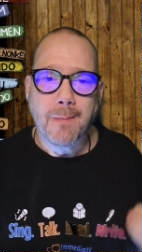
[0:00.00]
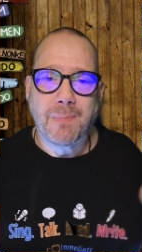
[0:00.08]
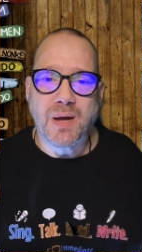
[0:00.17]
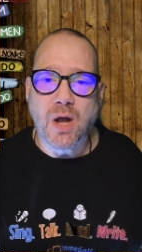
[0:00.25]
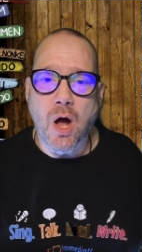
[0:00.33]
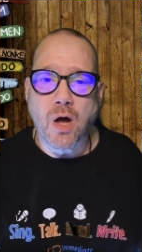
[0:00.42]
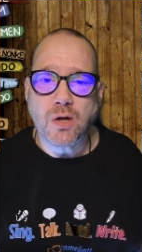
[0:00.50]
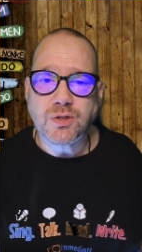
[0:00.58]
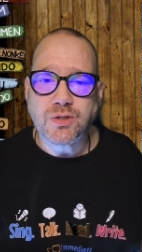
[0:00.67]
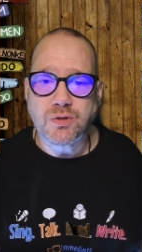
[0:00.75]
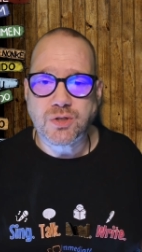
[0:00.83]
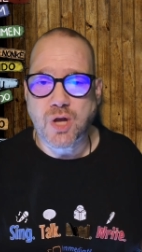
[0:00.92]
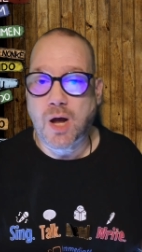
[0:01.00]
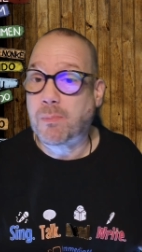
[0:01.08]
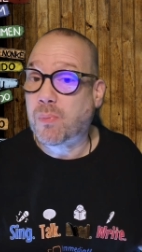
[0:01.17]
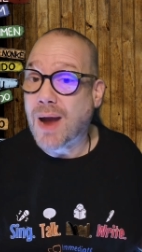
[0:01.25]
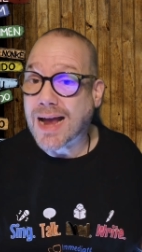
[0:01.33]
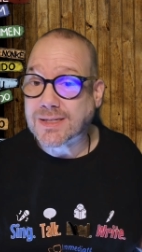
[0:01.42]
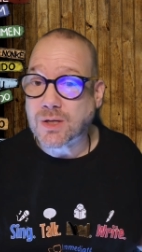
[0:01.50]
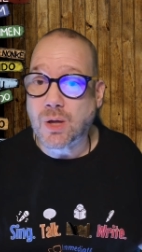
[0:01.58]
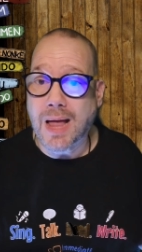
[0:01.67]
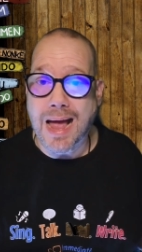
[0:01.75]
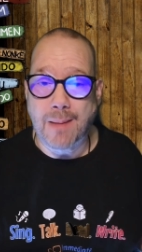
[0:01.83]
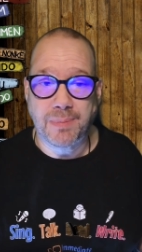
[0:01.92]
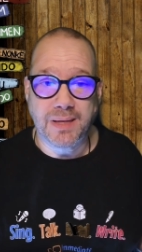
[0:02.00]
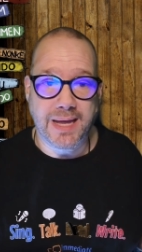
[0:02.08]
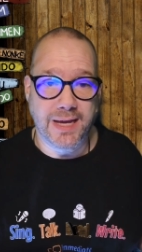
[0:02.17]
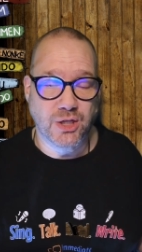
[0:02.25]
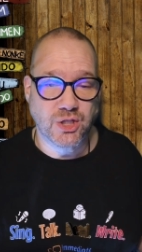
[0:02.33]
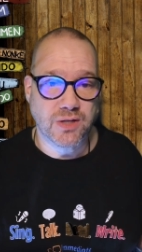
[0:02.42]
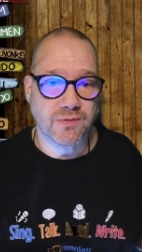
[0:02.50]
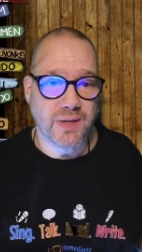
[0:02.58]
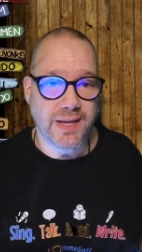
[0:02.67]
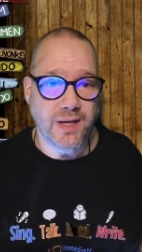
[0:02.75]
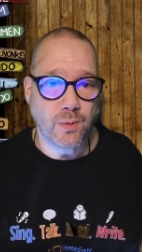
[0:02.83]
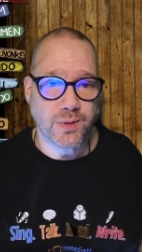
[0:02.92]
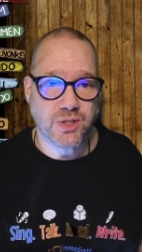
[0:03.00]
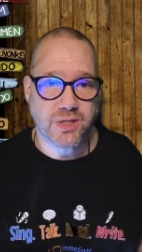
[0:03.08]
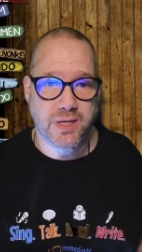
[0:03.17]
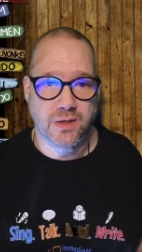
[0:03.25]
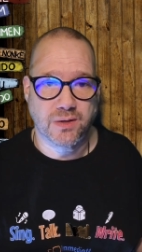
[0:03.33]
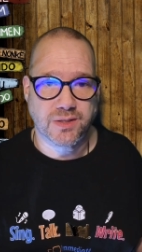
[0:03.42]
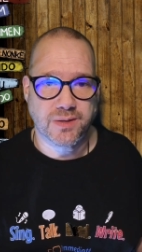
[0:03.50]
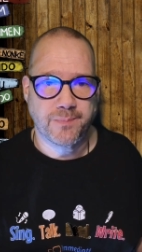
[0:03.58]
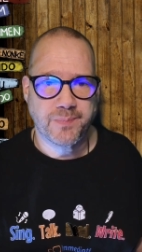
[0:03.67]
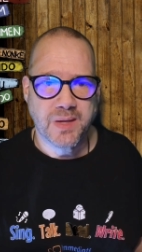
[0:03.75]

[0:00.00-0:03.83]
but also saw practical application of language skills.